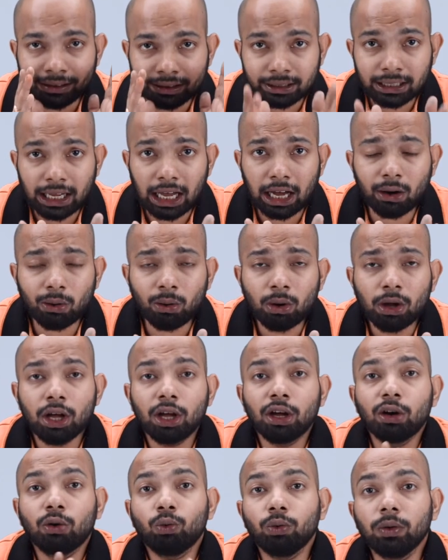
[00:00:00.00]
Now
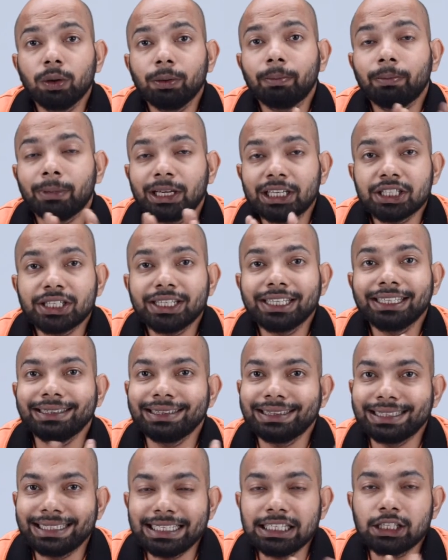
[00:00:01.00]
we'll be
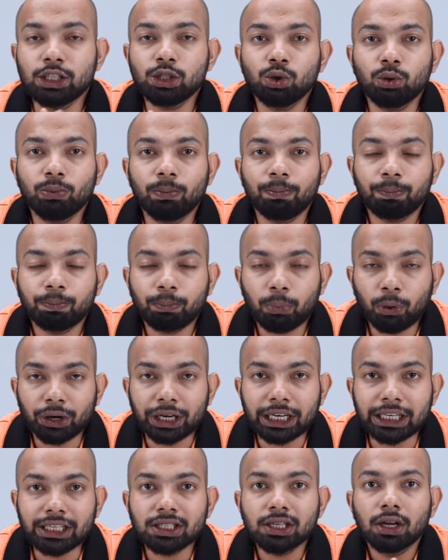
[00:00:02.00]
mentioning these two
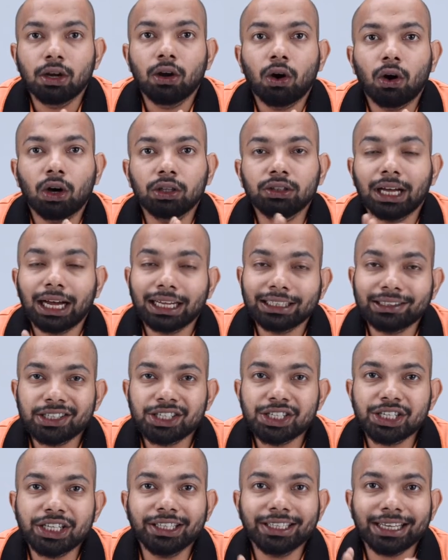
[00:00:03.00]
points on the other
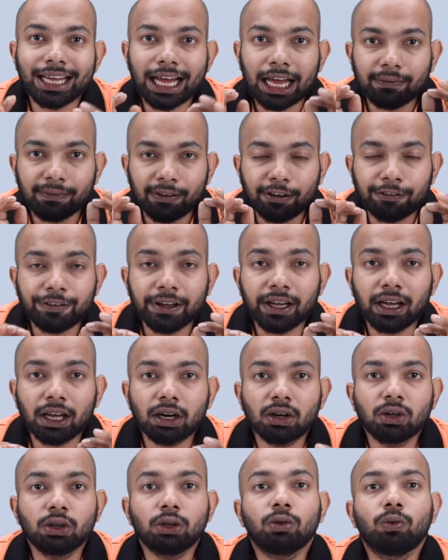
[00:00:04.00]
sheet, and we'll figure
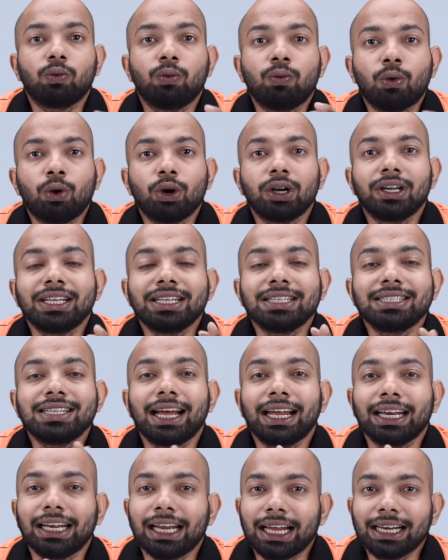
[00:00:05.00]
out what is
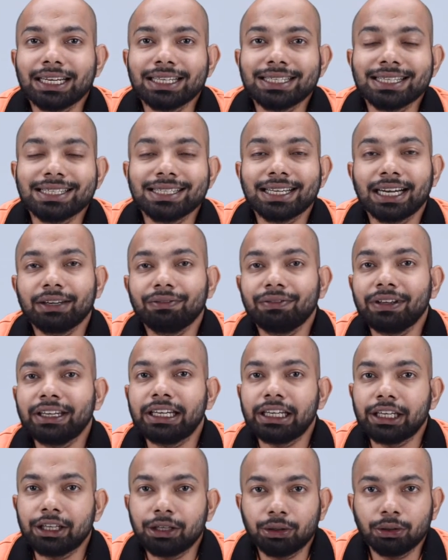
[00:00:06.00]
the analysis that we
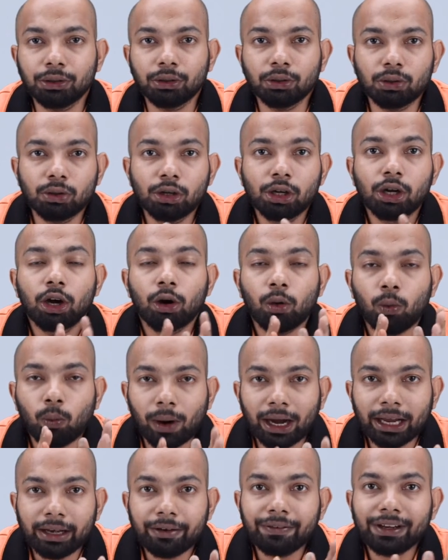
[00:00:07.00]
need to do
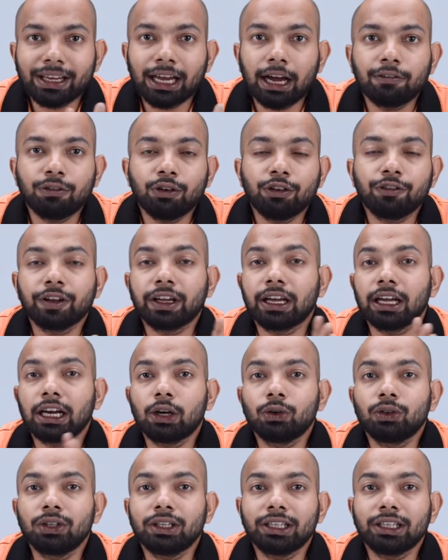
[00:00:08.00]
while we have to figure out